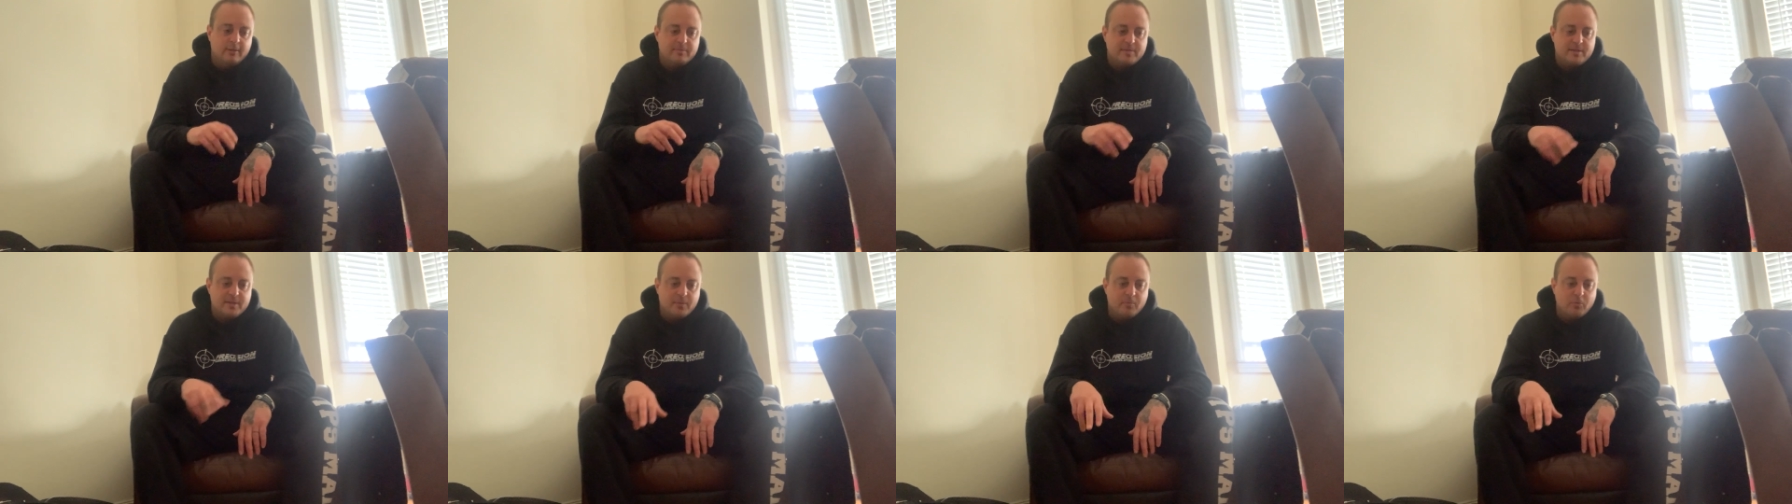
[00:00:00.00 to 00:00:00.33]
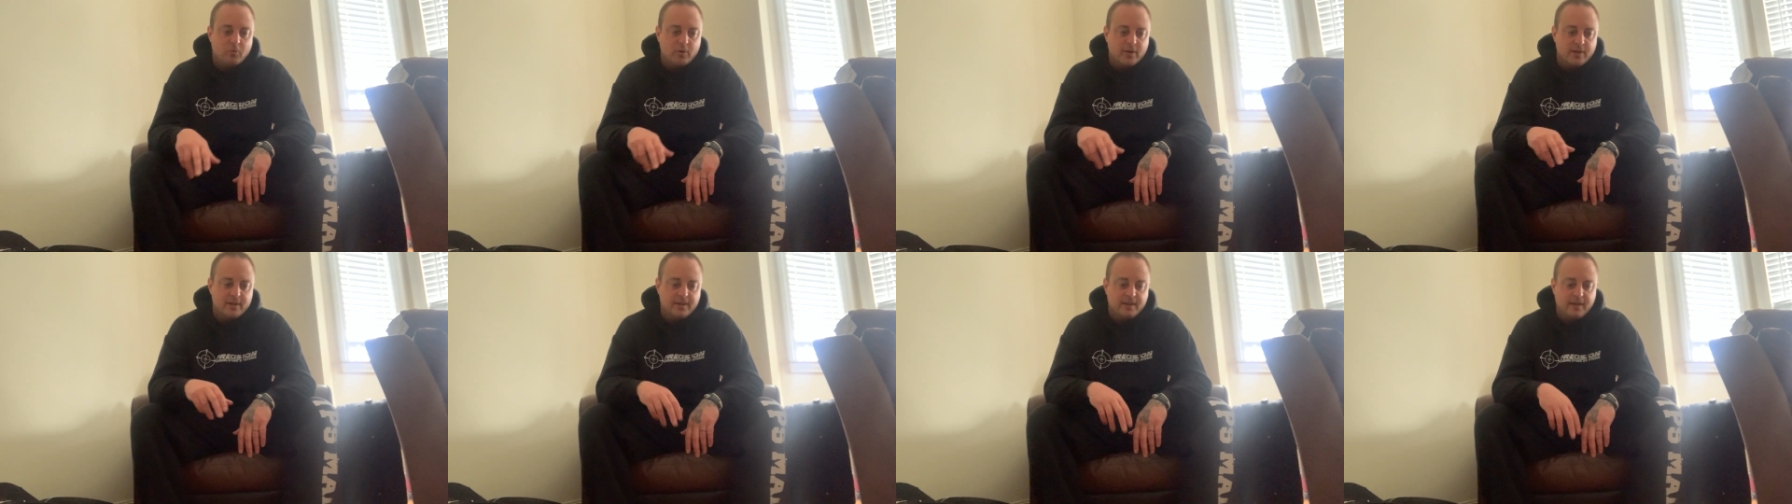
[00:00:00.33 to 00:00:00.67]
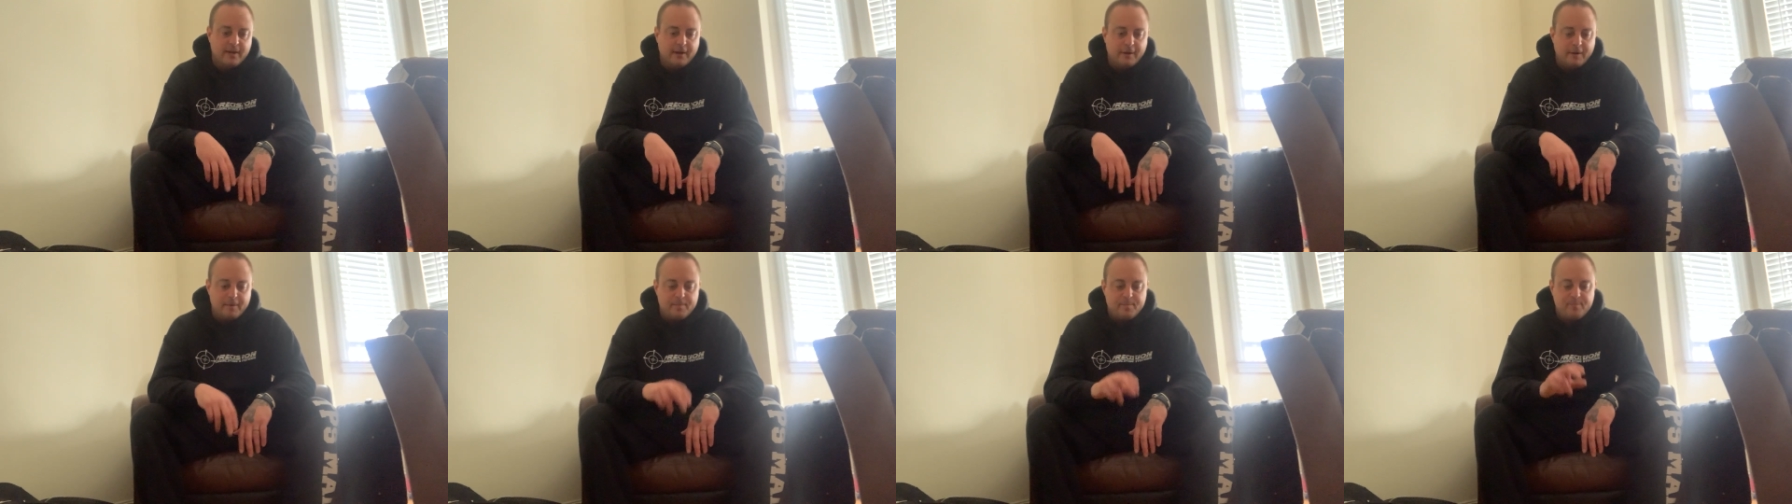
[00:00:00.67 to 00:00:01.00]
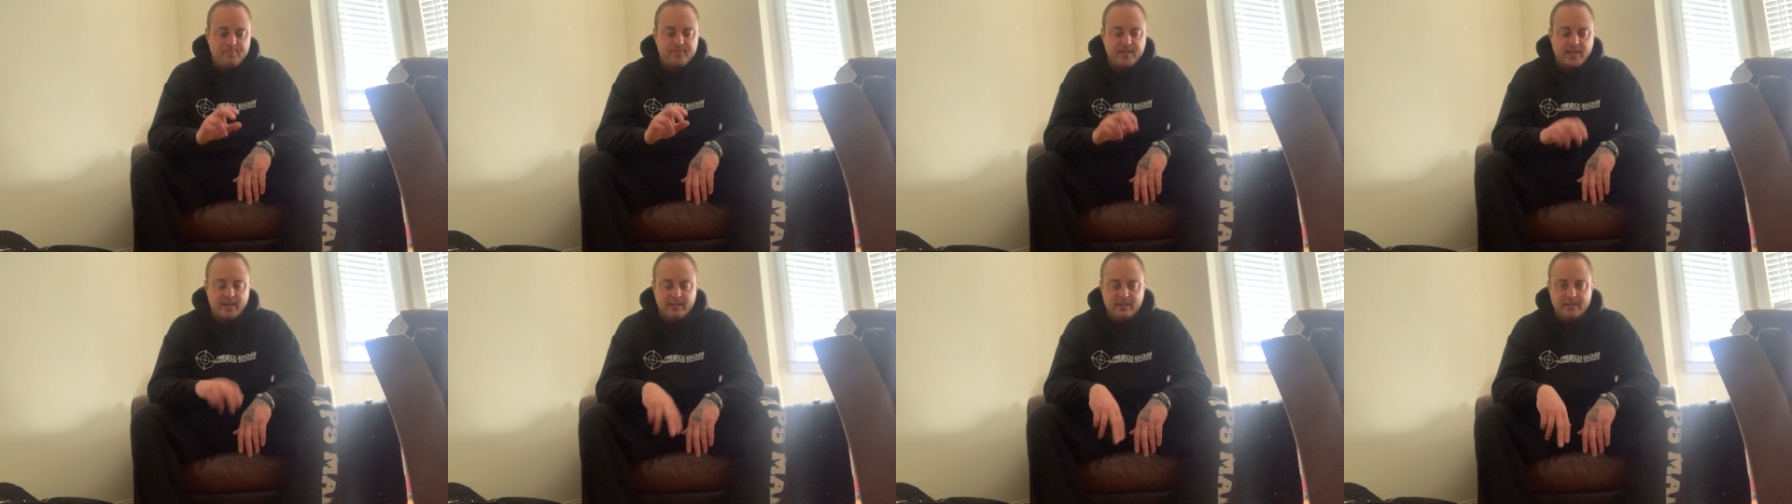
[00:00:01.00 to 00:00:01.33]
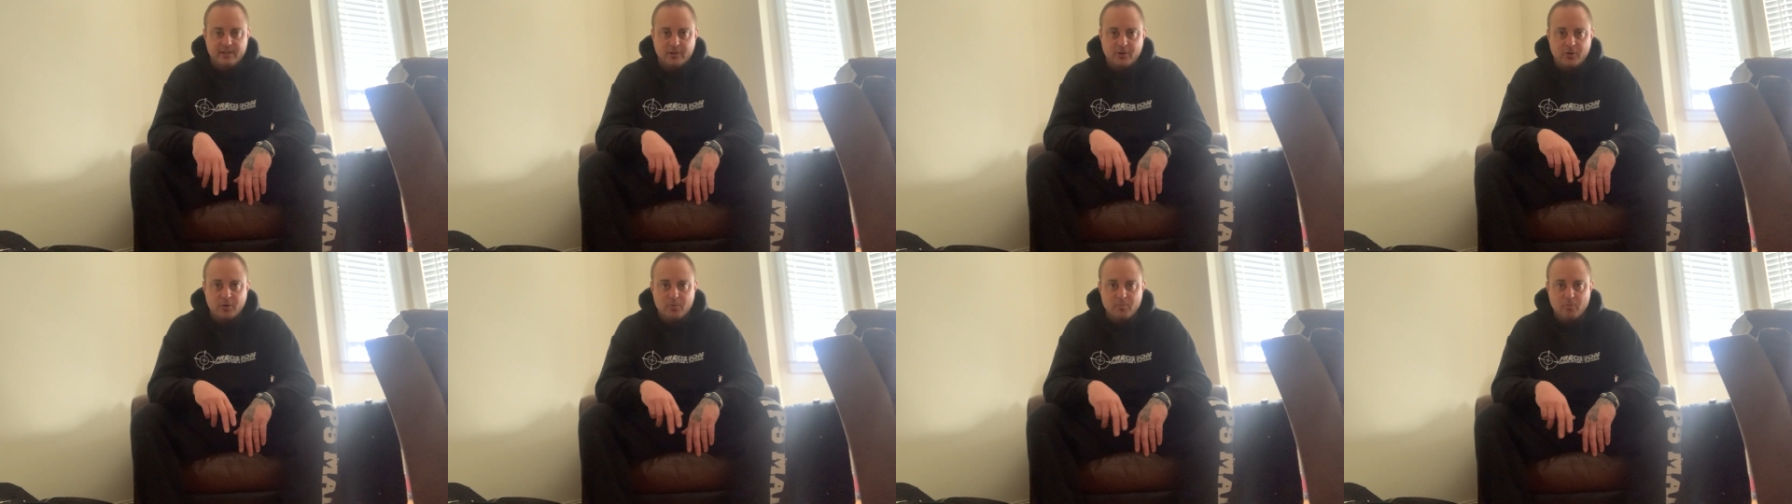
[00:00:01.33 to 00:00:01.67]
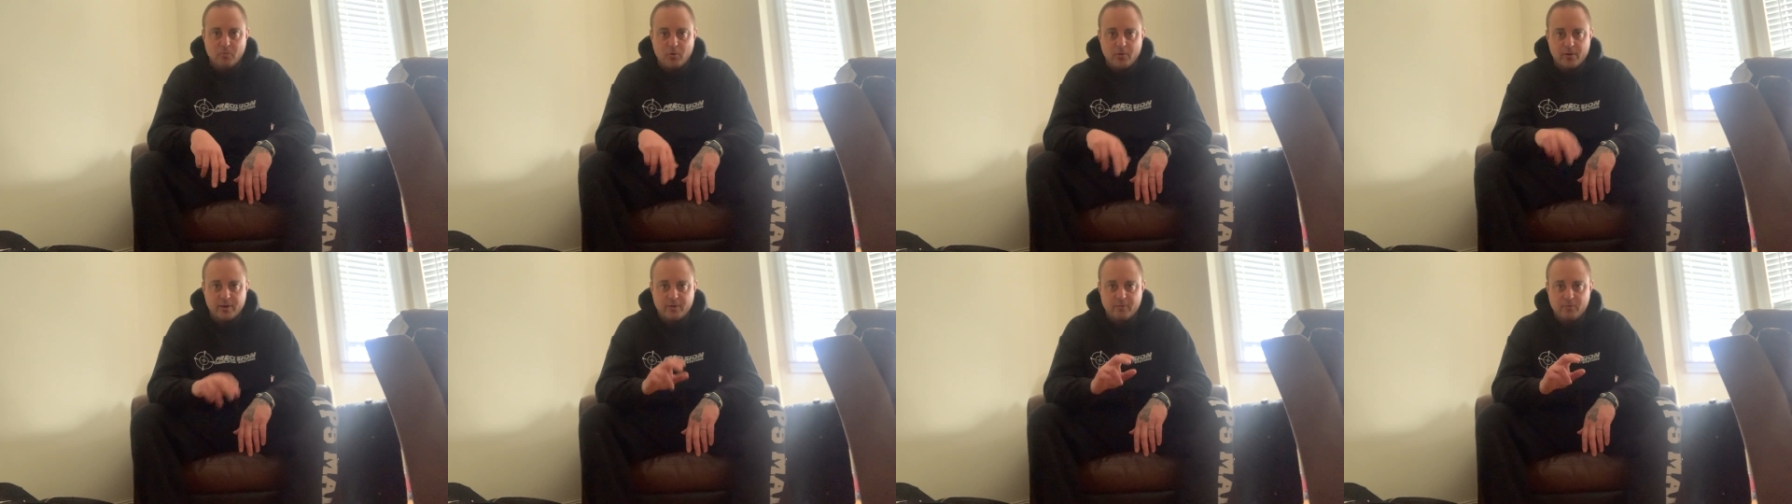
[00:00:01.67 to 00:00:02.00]
somewhere in there. And then the good
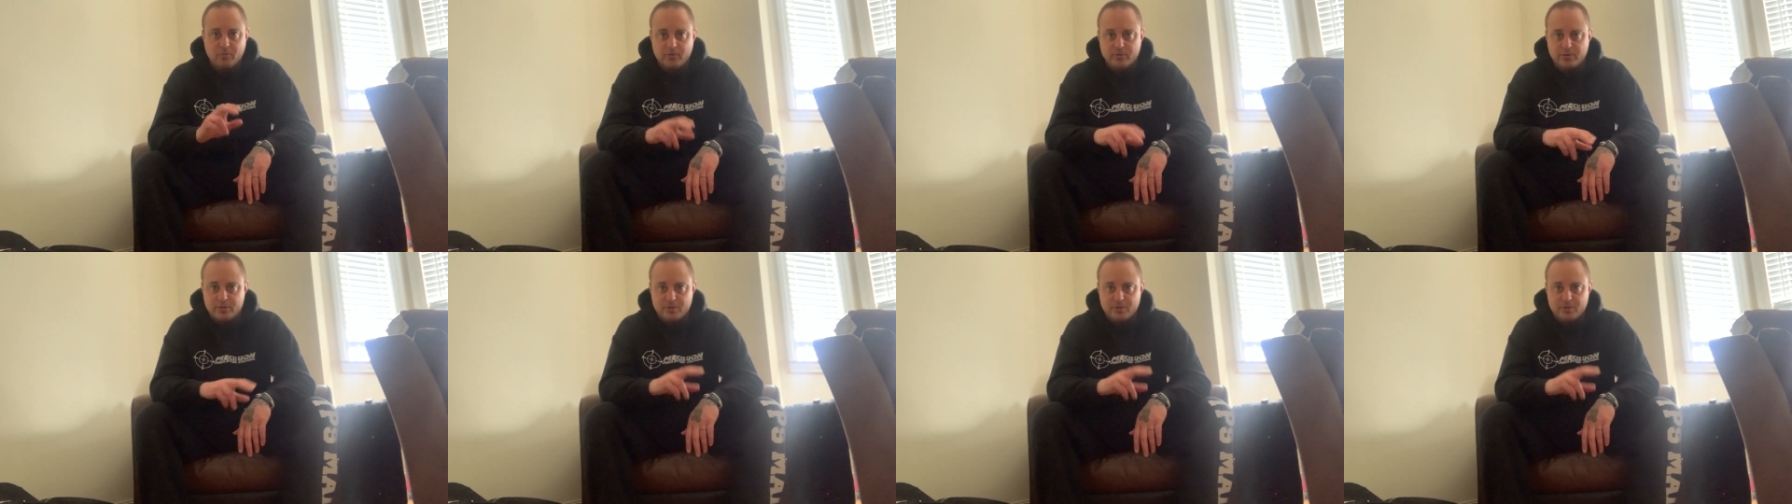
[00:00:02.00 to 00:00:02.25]
morning will